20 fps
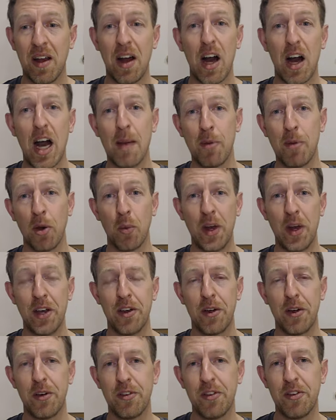I'm on
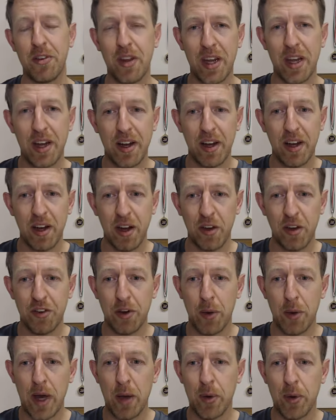Windows,
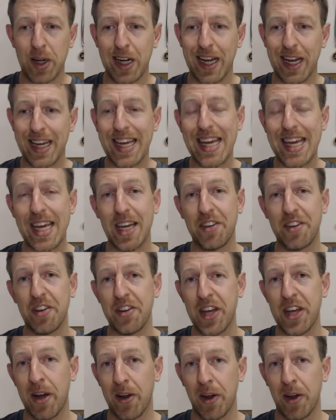so I would click here to
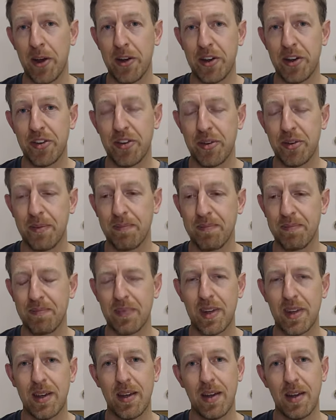download it.
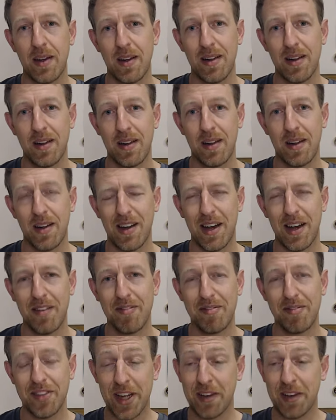
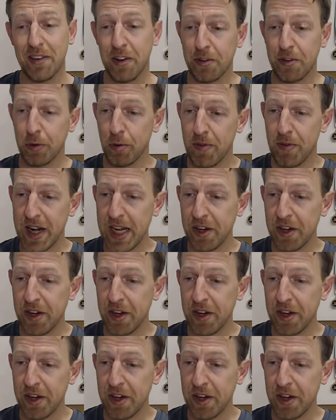I've done this already,